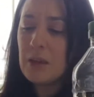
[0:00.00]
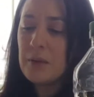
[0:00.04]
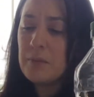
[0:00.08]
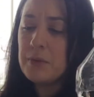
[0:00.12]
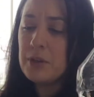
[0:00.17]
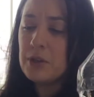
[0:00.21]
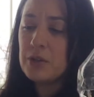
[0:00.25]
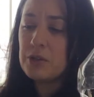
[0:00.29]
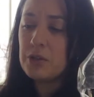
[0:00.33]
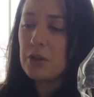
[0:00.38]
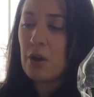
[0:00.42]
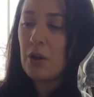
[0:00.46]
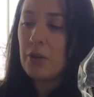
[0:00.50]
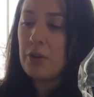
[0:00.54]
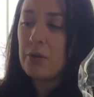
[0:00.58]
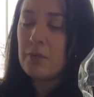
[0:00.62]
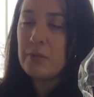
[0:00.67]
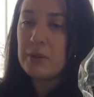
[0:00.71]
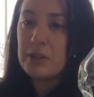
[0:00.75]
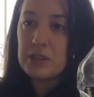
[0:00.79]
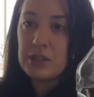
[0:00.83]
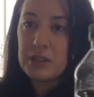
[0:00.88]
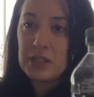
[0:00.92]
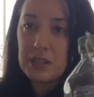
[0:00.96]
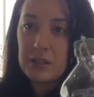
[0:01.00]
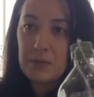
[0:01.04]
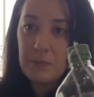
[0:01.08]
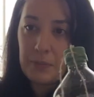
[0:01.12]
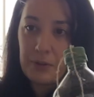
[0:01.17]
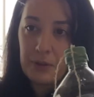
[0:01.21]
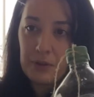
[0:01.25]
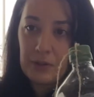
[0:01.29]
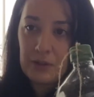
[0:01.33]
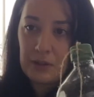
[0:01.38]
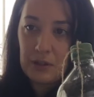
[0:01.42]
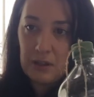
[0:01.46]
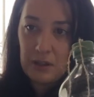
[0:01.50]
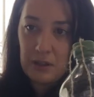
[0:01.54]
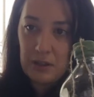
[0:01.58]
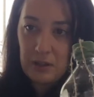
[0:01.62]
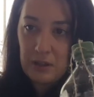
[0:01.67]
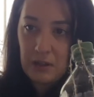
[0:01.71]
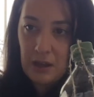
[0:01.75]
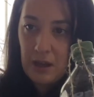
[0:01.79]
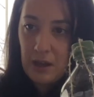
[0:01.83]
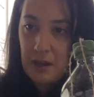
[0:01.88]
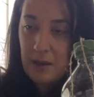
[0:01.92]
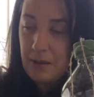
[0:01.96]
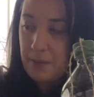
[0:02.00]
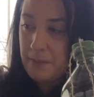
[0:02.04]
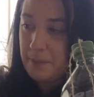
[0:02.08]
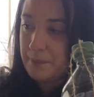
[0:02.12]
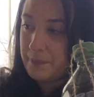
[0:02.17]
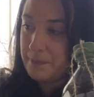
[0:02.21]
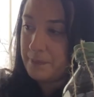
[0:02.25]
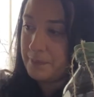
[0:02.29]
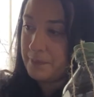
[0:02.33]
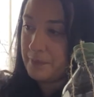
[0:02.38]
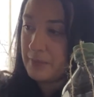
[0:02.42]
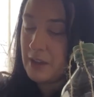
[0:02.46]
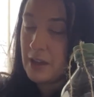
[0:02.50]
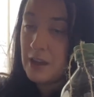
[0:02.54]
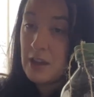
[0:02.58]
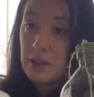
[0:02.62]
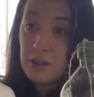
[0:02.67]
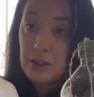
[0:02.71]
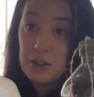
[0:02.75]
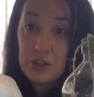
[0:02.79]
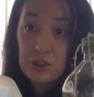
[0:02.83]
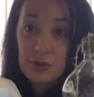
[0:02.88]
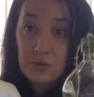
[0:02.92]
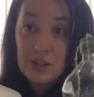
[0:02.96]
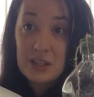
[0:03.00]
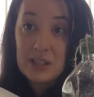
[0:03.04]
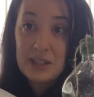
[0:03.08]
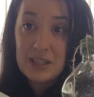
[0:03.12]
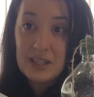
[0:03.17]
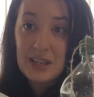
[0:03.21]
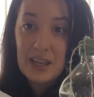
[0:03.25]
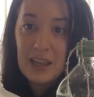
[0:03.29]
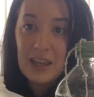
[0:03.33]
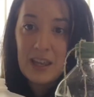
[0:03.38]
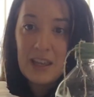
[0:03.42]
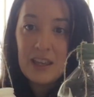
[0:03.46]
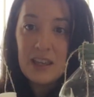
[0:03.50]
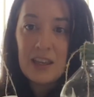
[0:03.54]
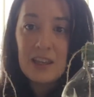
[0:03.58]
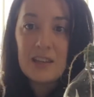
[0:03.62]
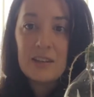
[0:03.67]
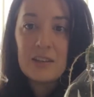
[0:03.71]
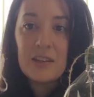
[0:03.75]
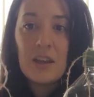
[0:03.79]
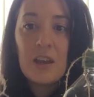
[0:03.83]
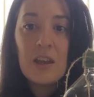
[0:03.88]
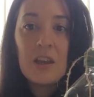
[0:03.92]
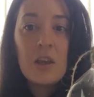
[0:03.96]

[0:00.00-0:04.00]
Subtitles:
because although we did put the string to hang it,